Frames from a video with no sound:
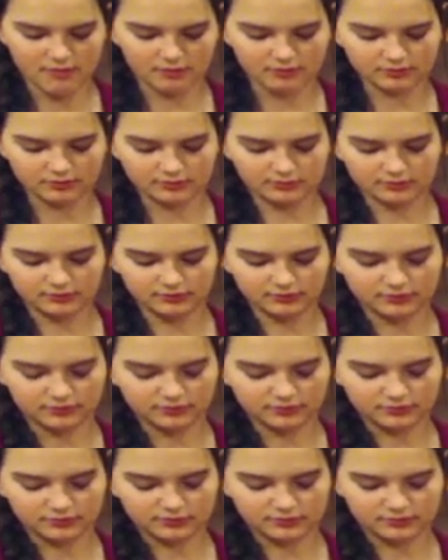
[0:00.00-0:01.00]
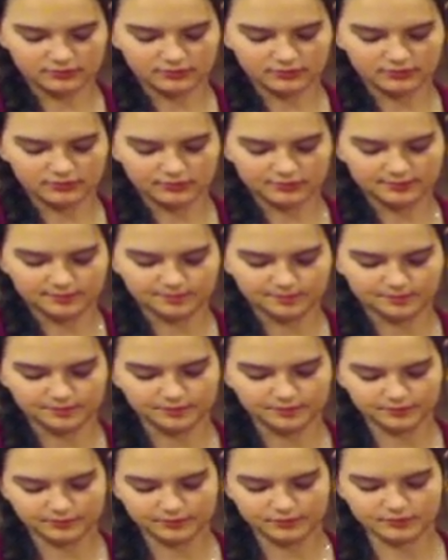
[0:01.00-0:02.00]

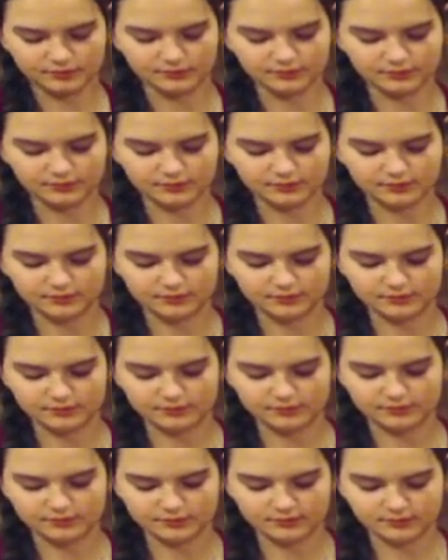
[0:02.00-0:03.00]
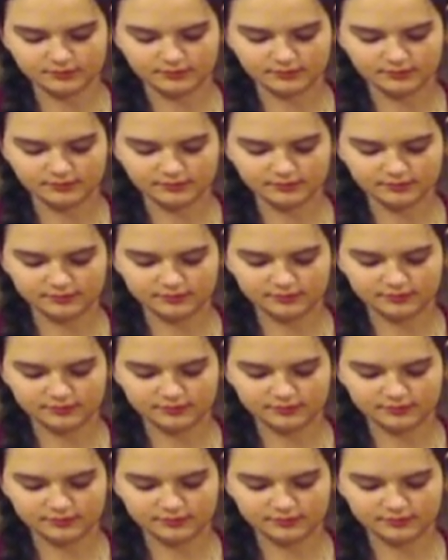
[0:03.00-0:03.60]
[no speech]